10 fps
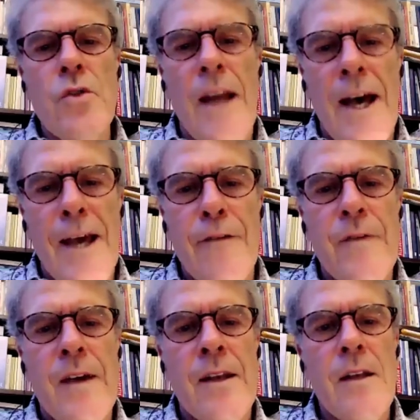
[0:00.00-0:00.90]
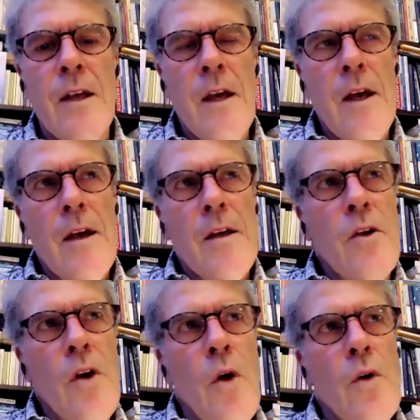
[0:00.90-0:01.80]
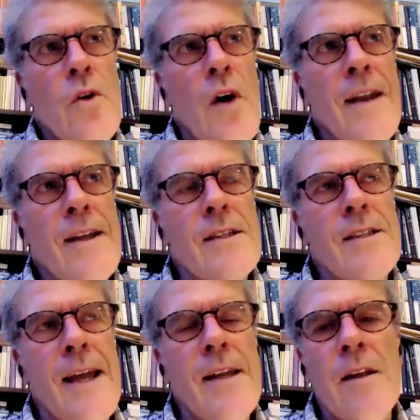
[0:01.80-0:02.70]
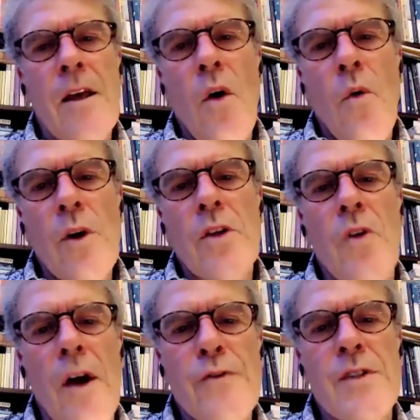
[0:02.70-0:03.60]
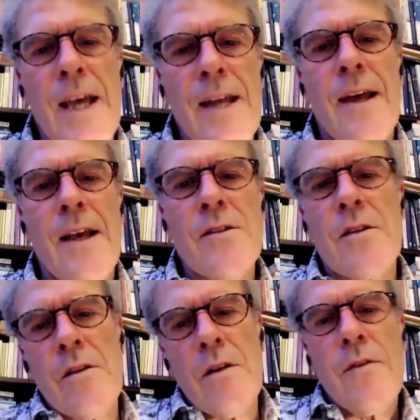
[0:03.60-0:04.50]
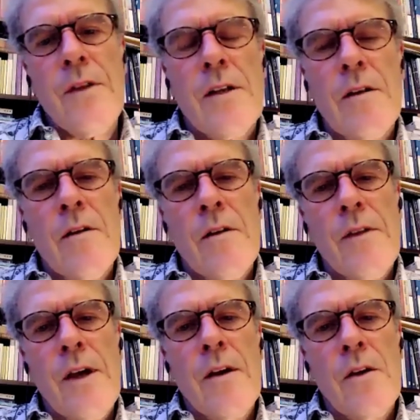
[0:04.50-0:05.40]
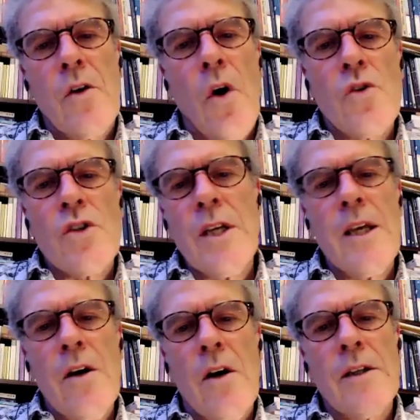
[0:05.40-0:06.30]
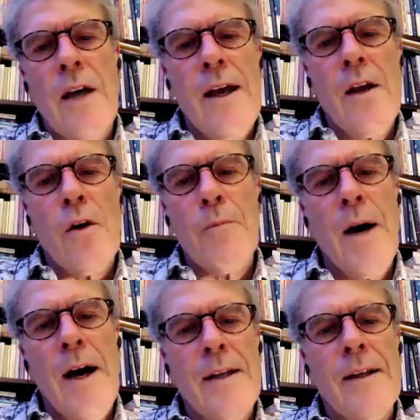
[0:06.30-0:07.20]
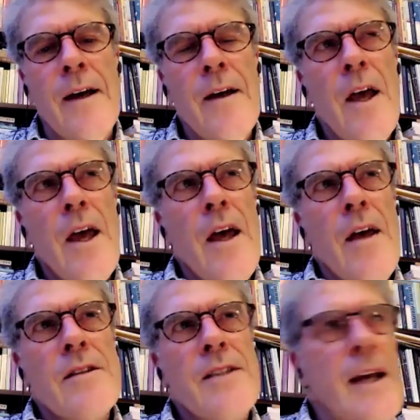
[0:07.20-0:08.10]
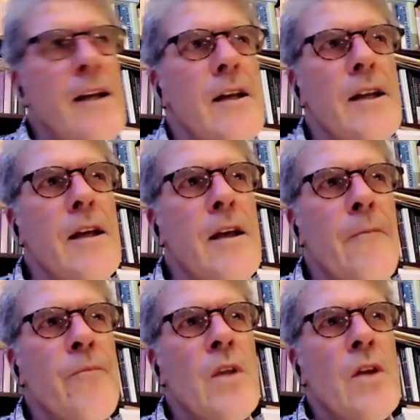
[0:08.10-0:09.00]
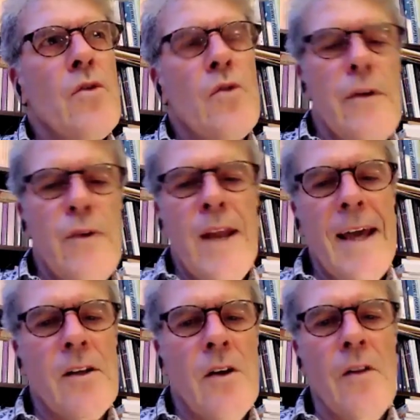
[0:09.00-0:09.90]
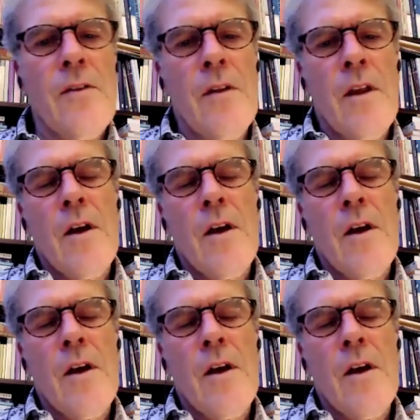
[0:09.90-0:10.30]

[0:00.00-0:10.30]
life. And you know, you understand what you have said as the coachee or dialogue partner. Suddenly you reflect on